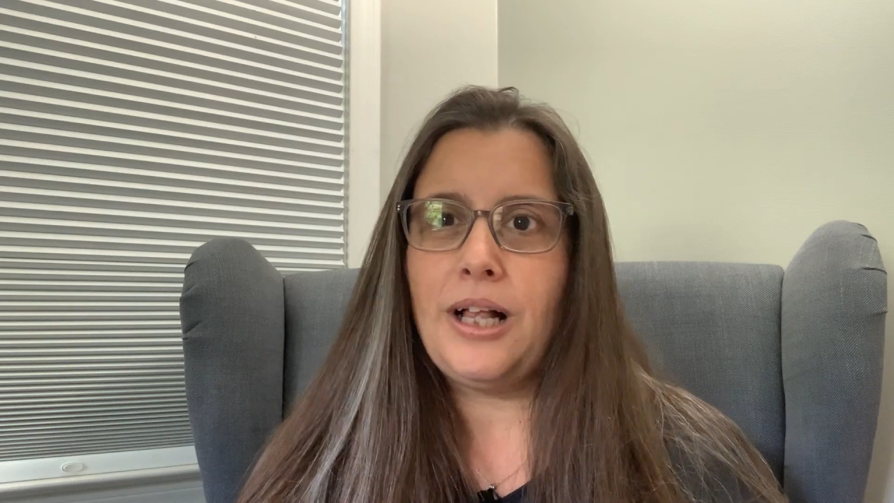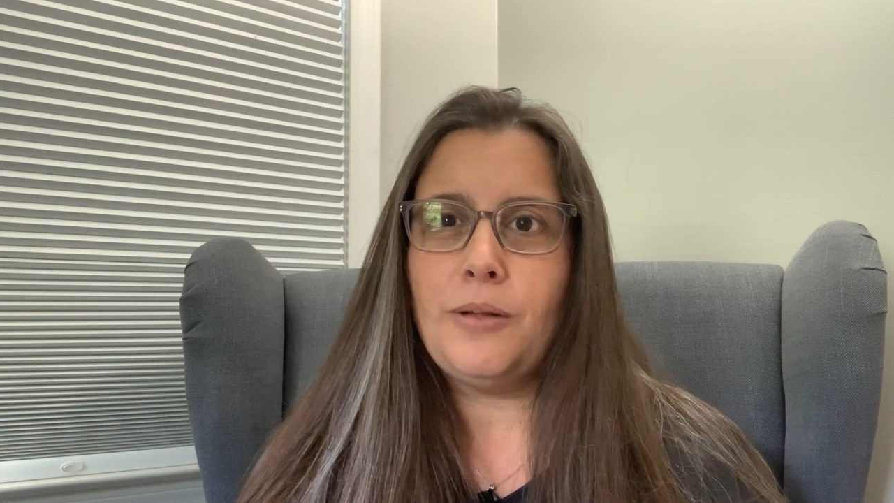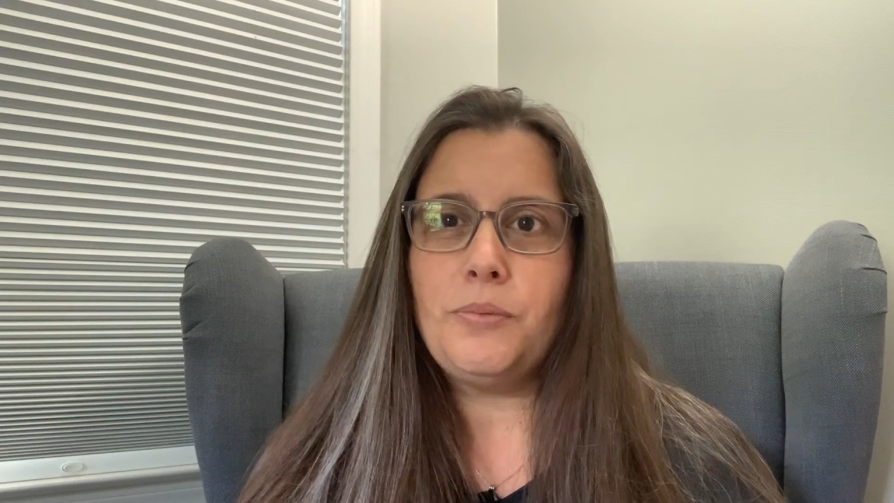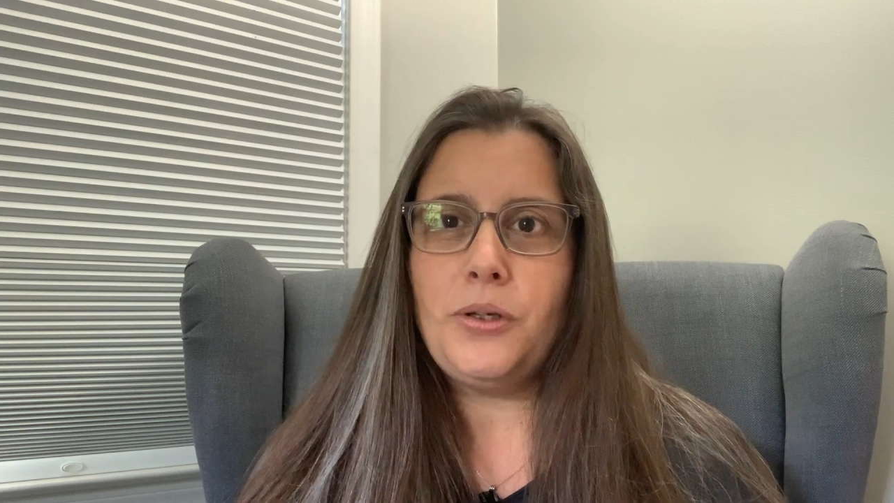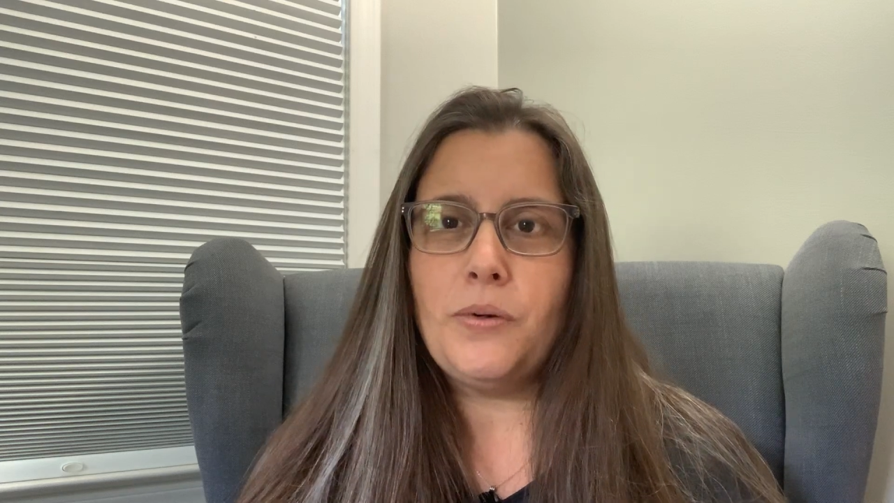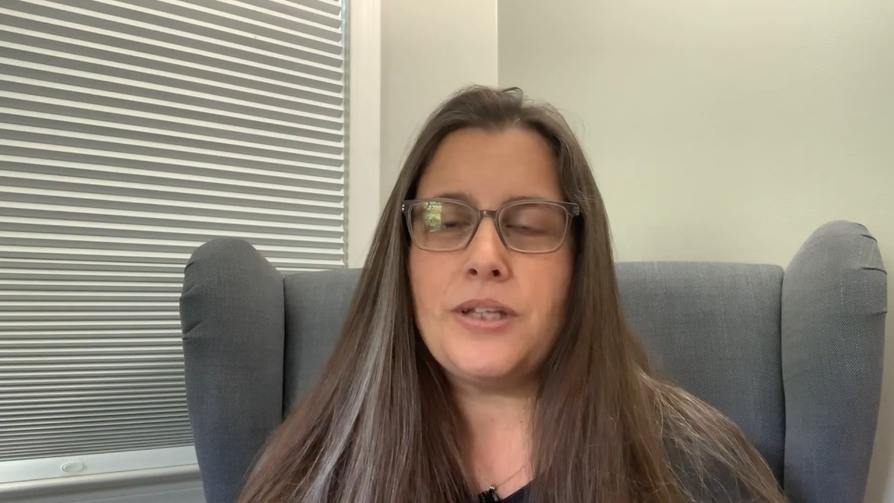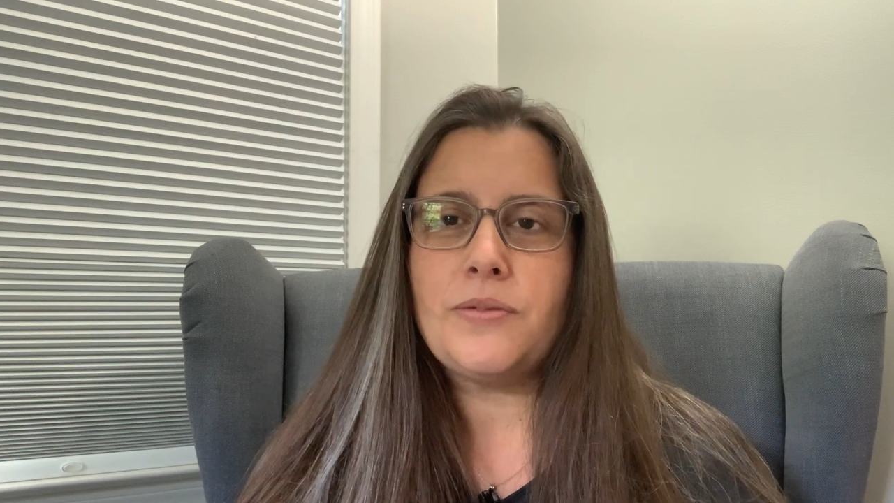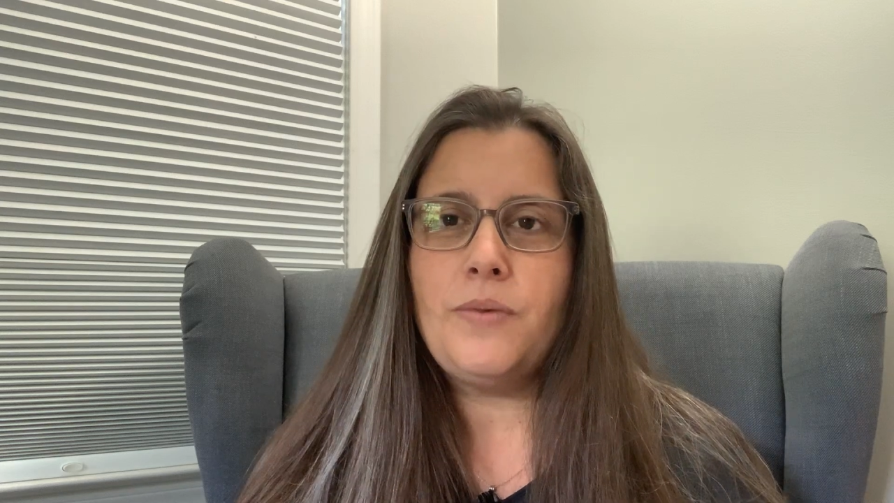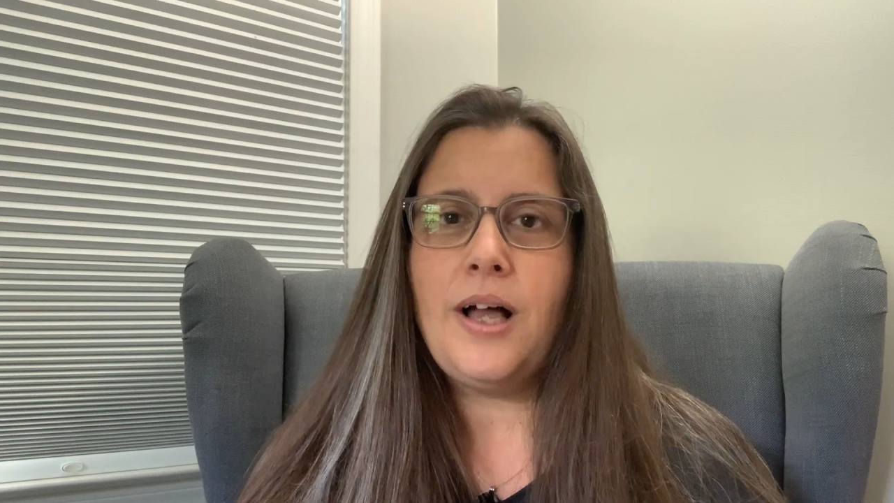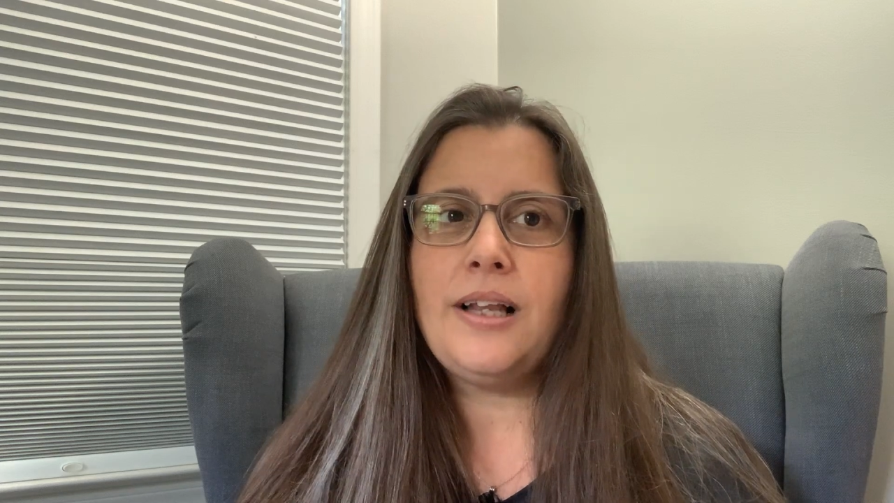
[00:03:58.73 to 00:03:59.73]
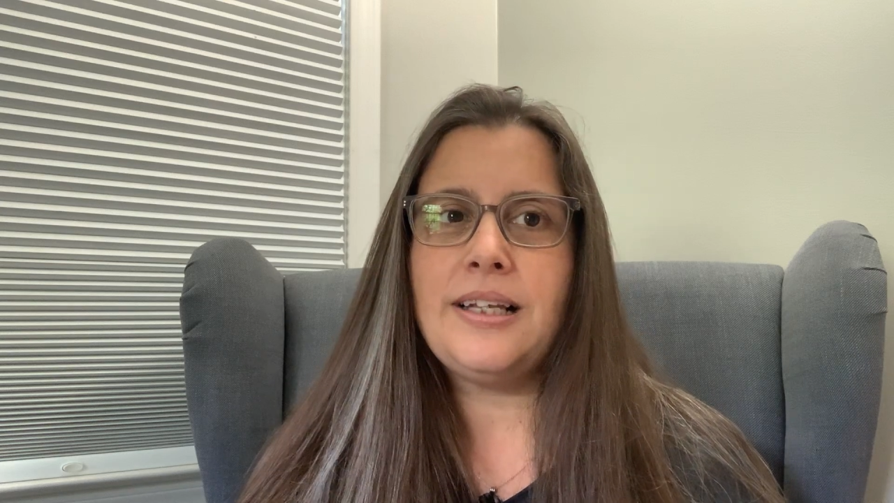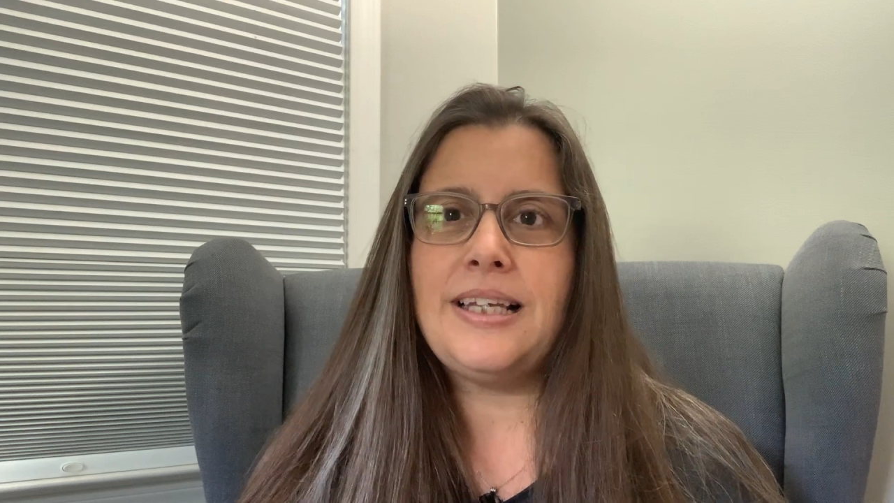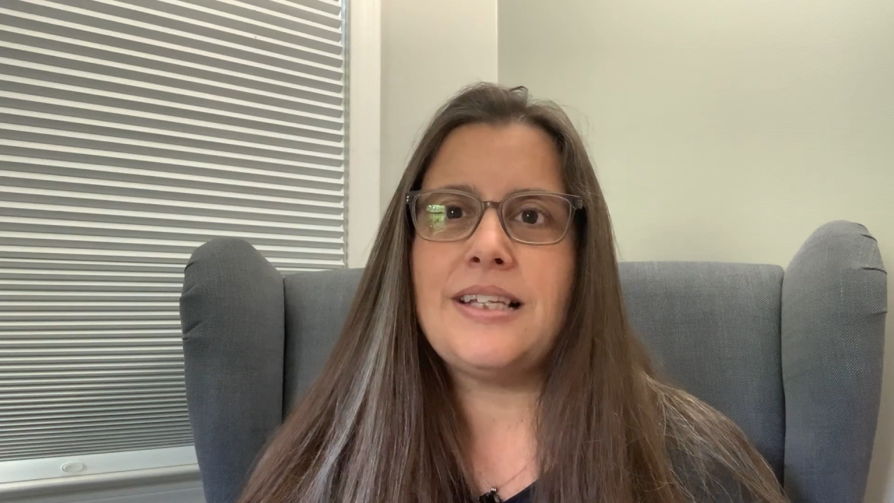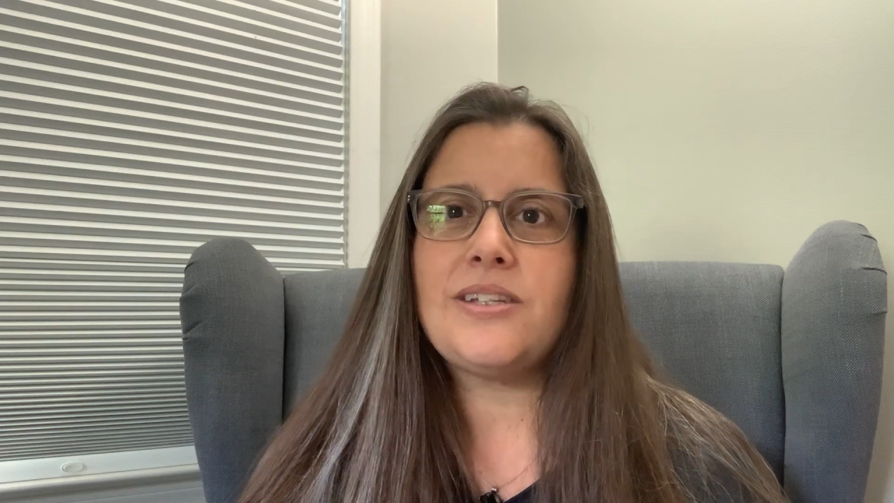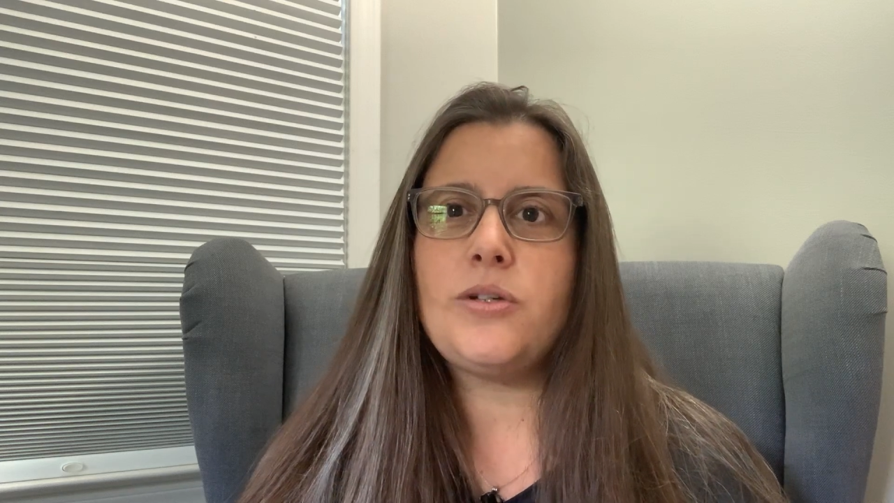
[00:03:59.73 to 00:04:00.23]
help you as well,
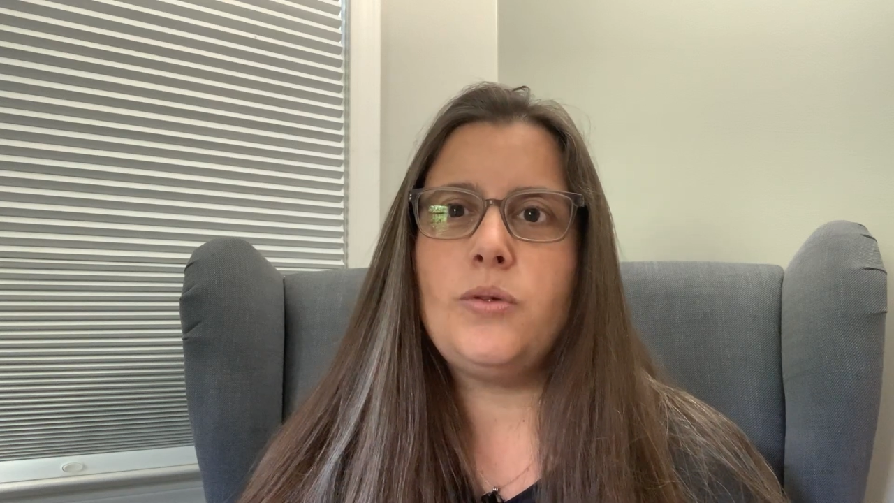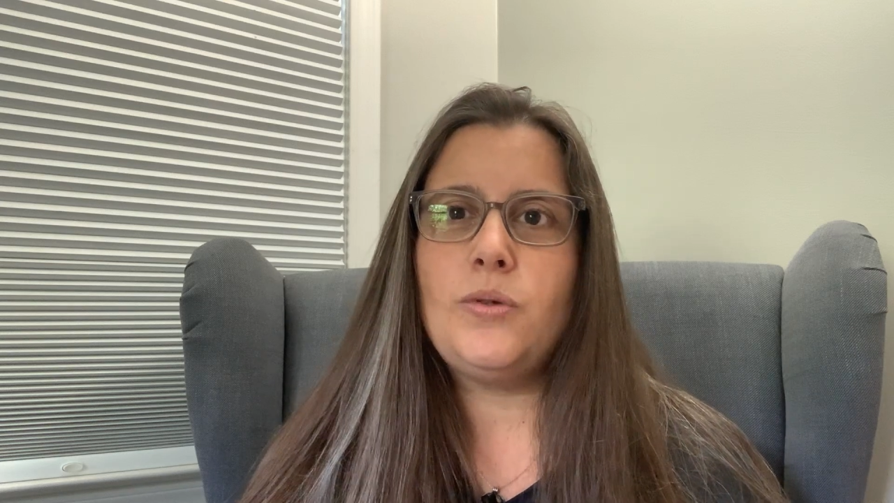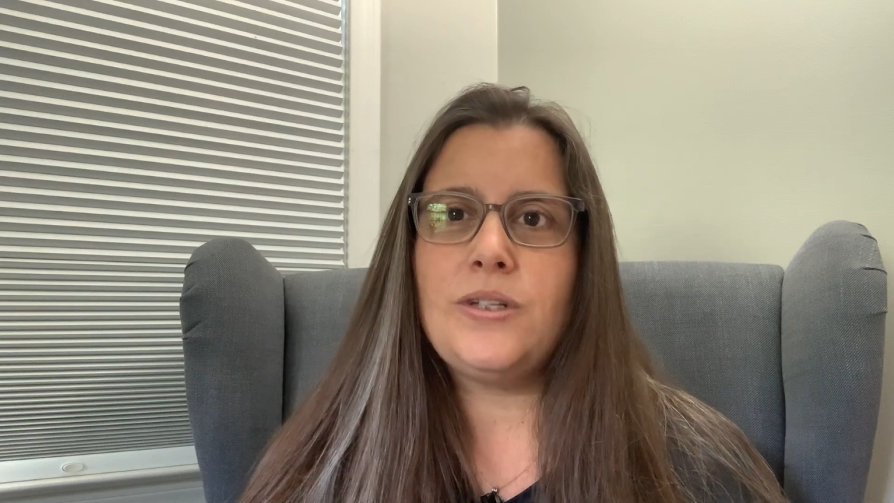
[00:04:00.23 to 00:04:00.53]
is to